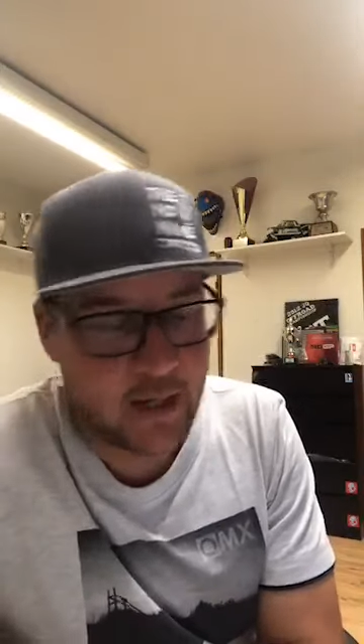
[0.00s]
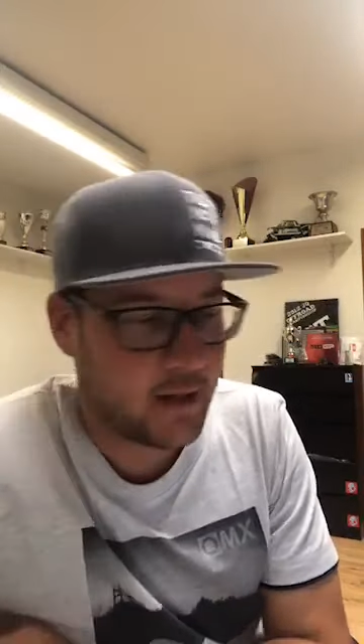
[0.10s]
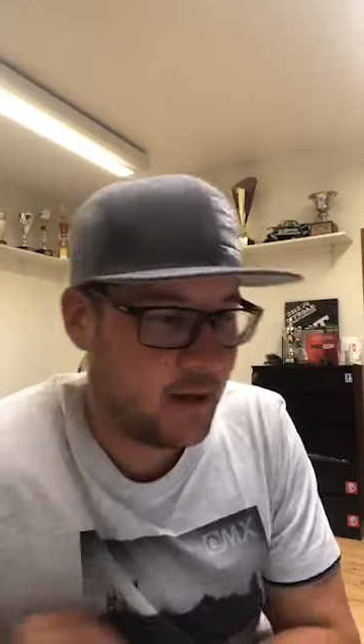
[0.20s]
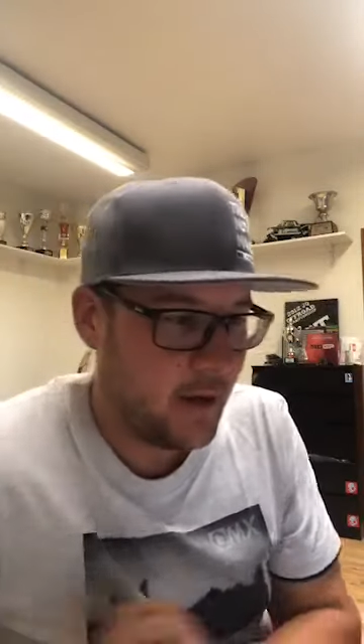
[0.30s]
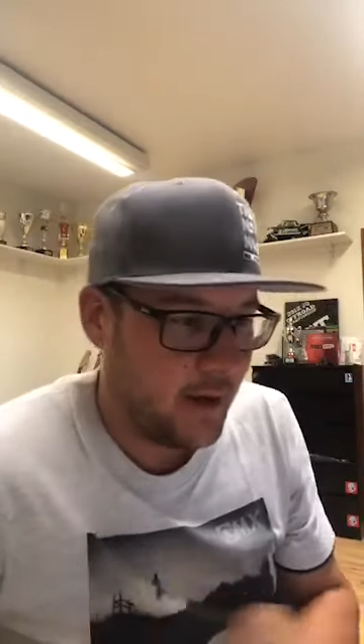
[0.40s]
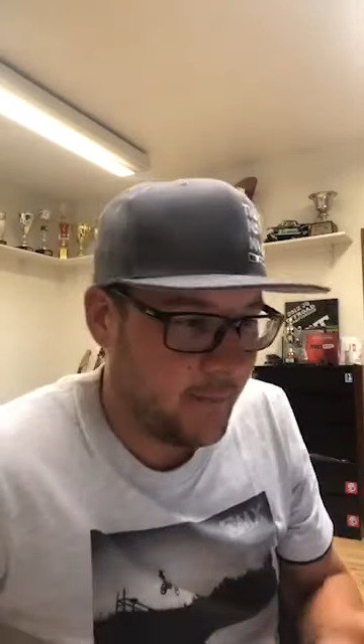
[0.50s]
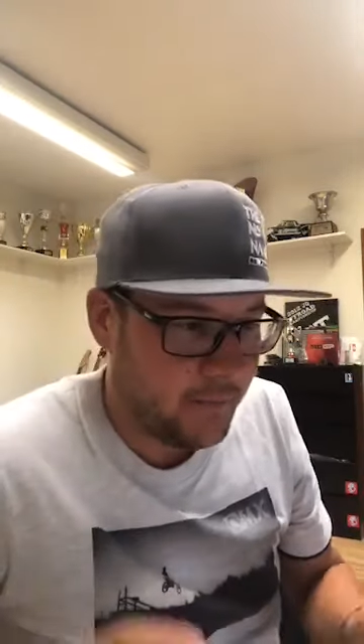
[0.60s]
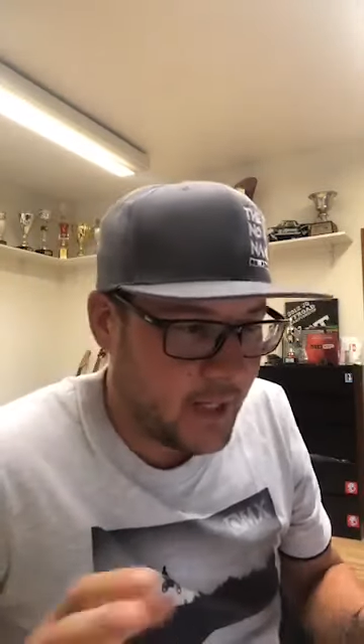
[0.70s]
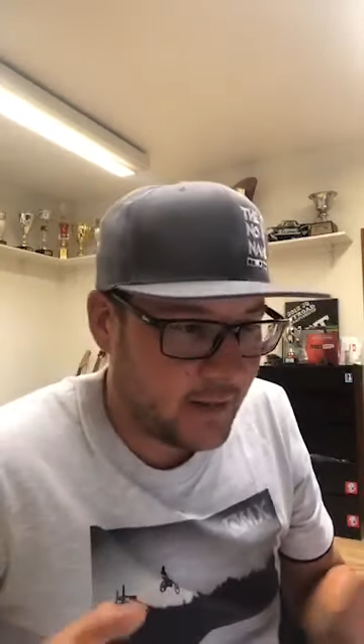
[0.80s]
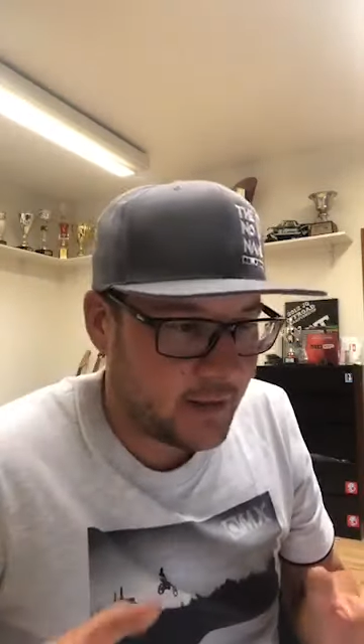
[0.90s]
Like,
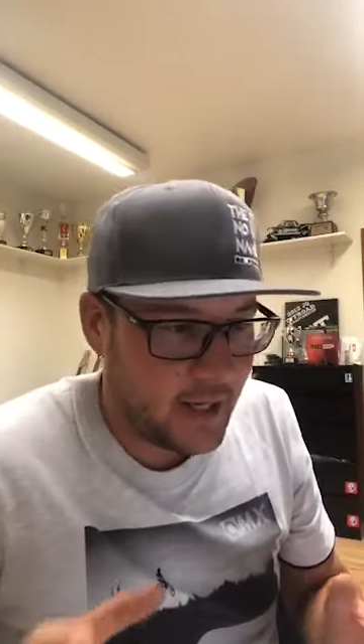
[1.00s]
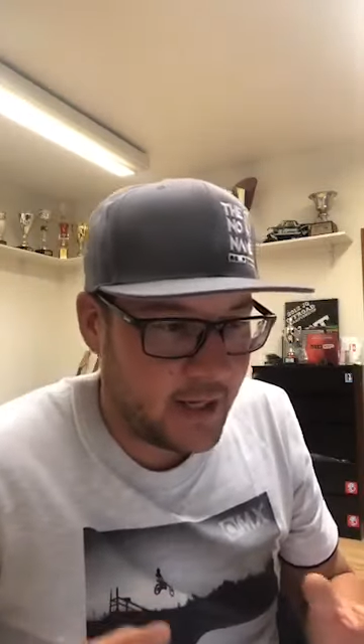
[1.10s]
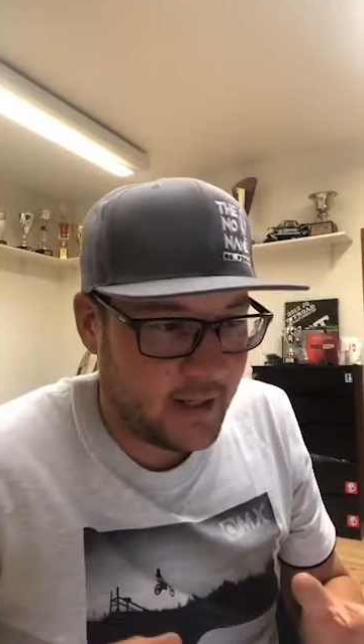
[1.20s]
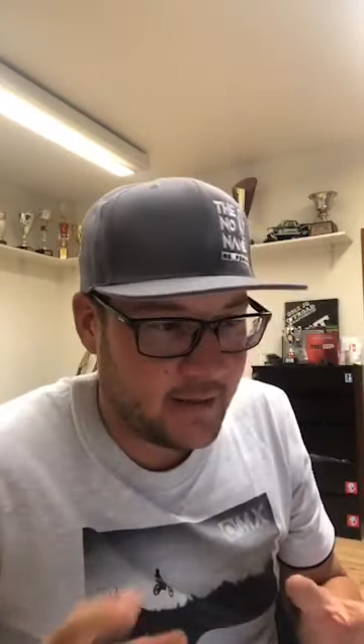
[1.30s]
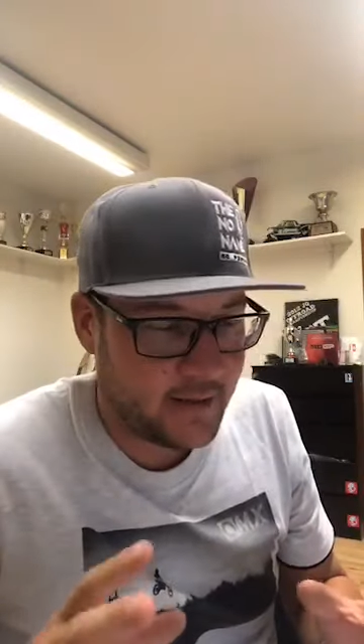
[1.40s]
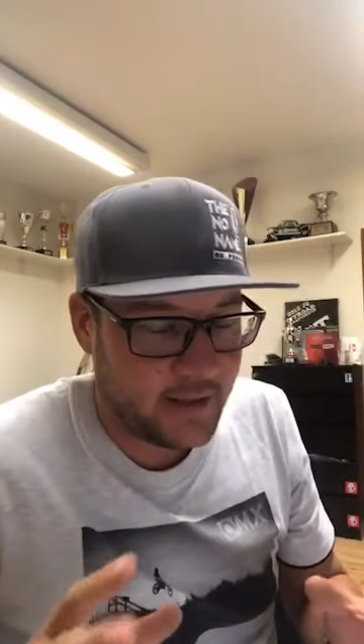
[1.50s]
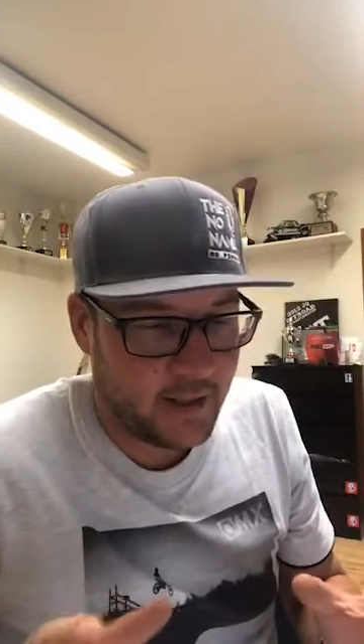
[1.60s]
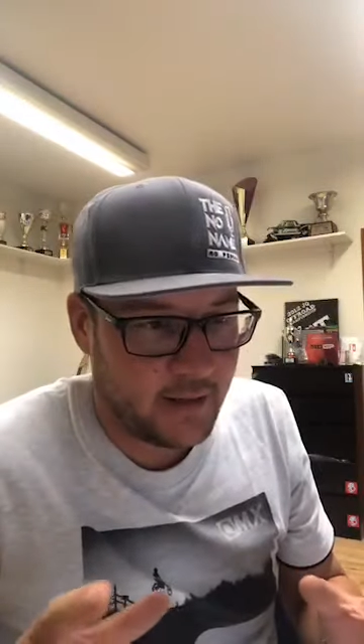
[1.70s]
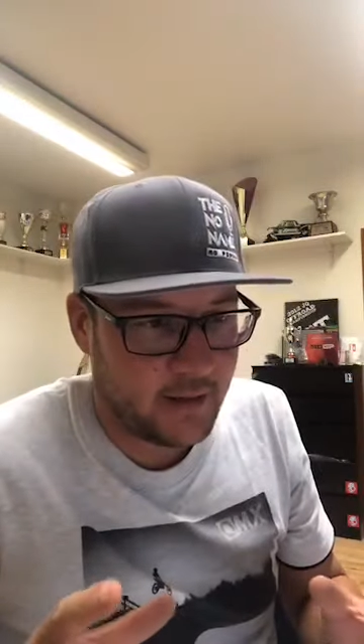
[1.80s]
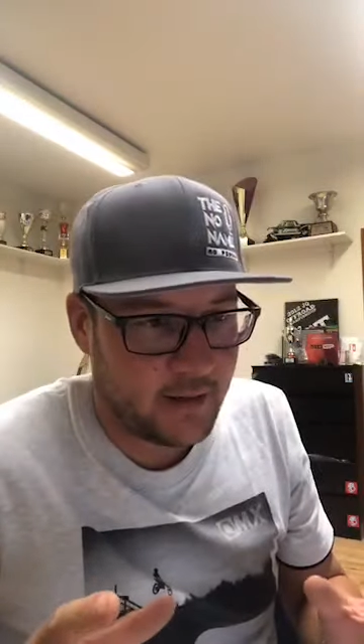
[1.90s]
that guy is
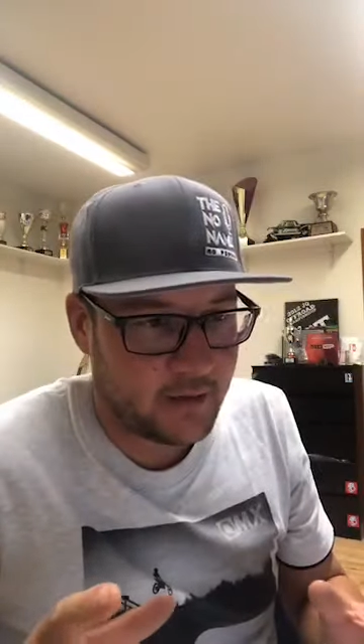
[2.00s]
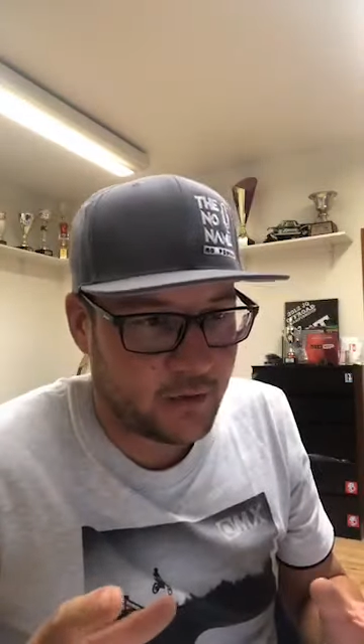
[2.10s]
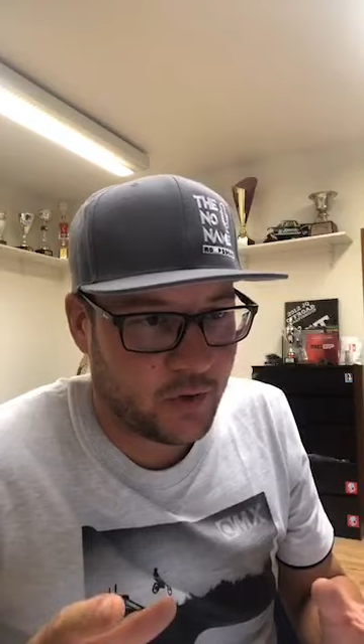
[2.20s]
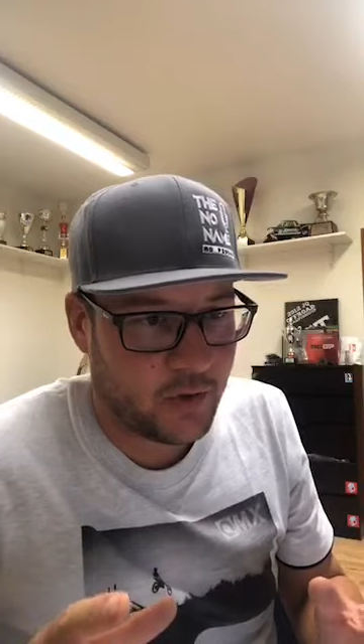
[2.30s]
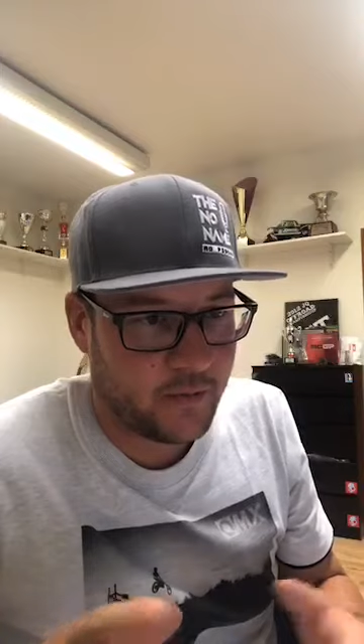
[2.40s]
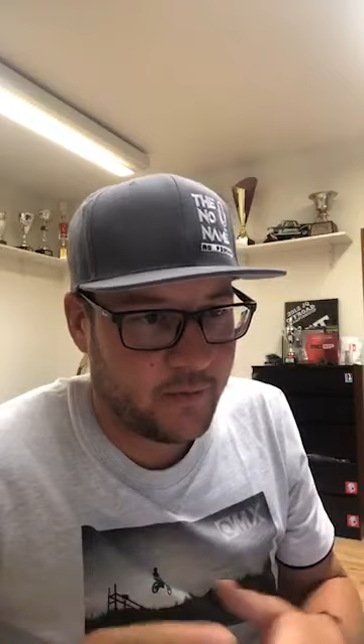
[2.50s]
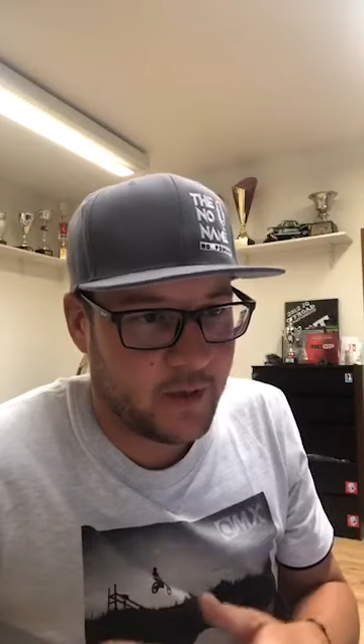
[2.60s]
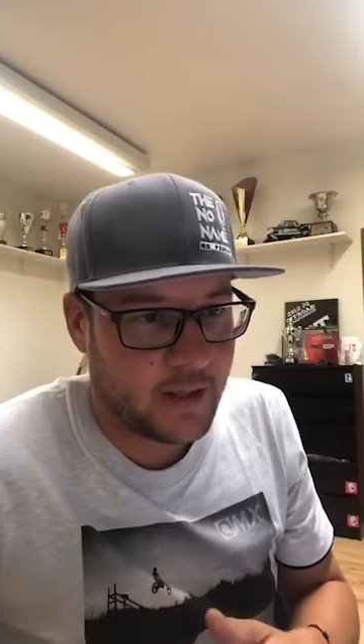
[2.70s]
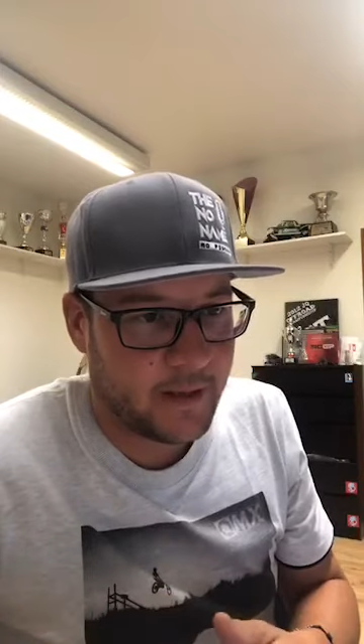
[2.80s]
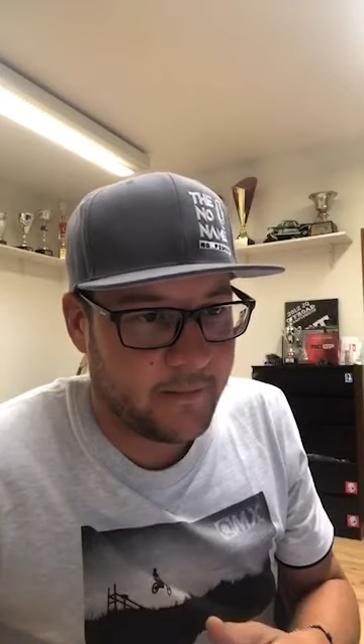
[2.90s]
still sort
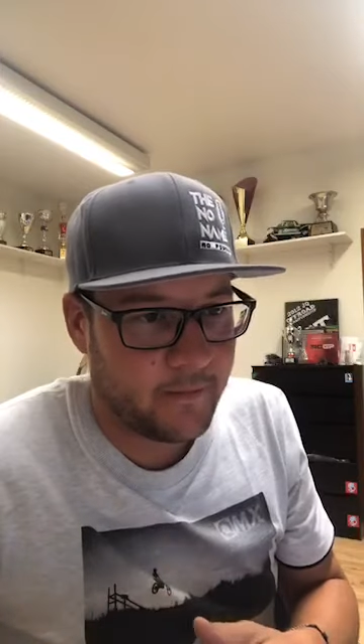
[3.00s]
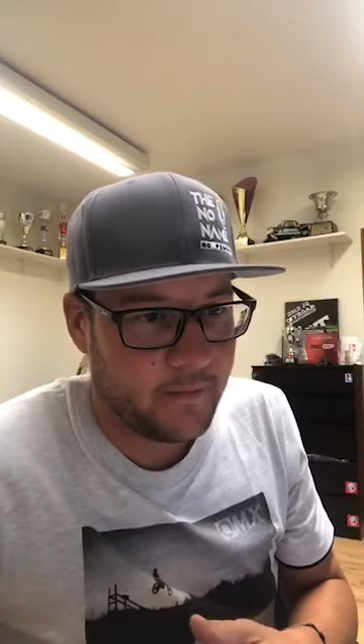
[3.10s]
of,